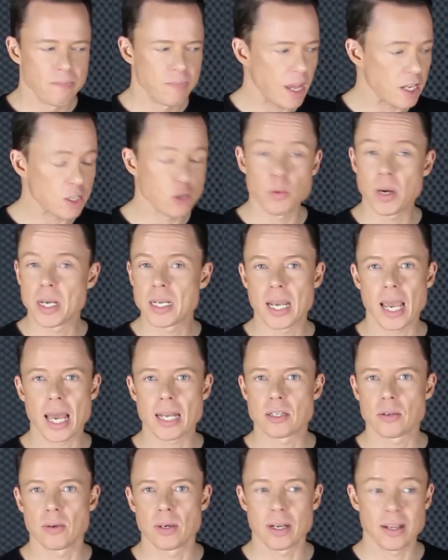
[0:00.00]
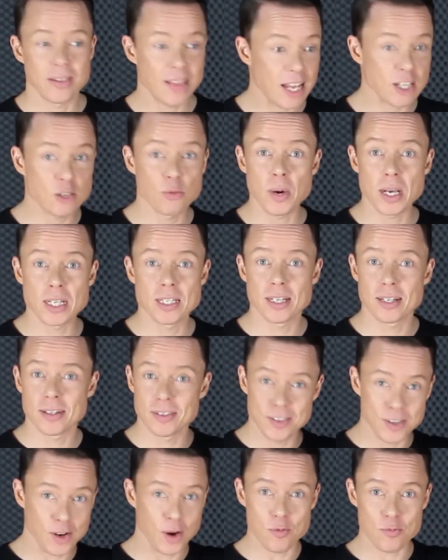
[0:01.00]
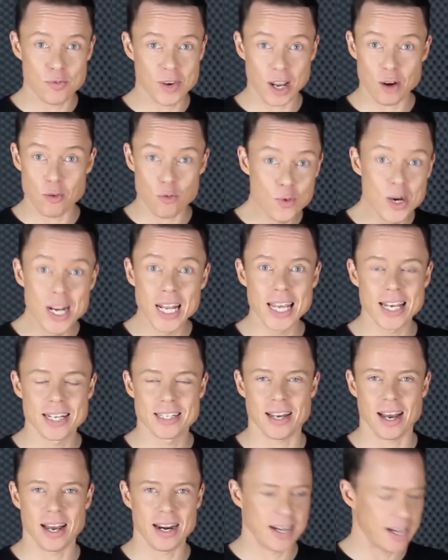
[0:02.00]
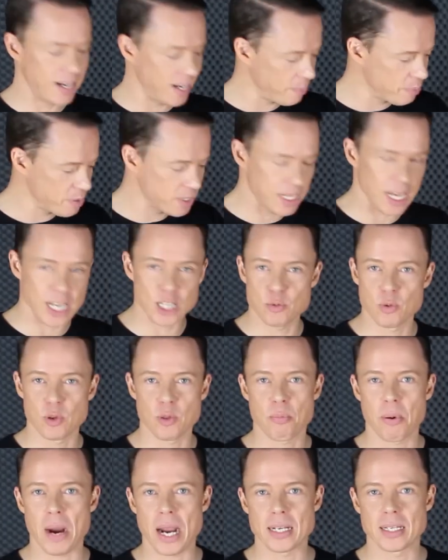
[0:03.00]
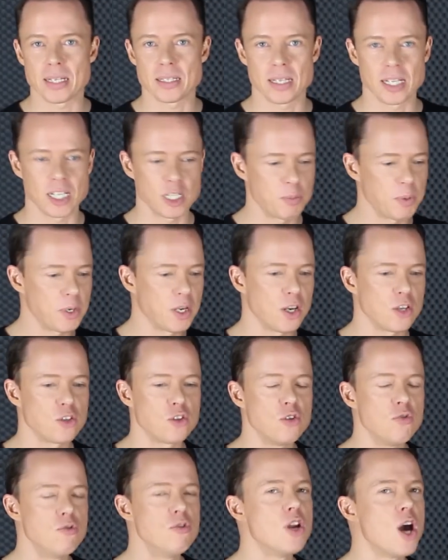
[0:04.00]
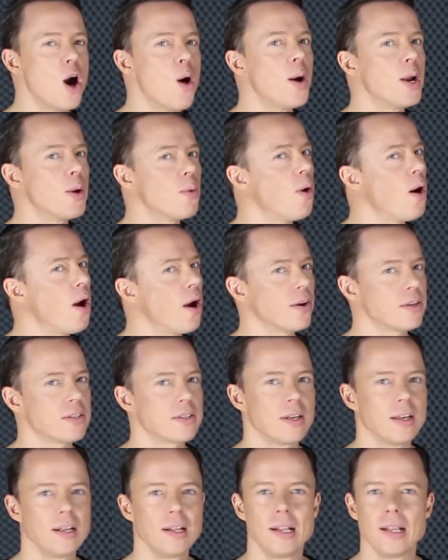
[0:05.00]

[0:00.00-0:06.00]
That's a way to get to it. And that's a way to, you know, get really excited and obsessed with practicing is because you know it works.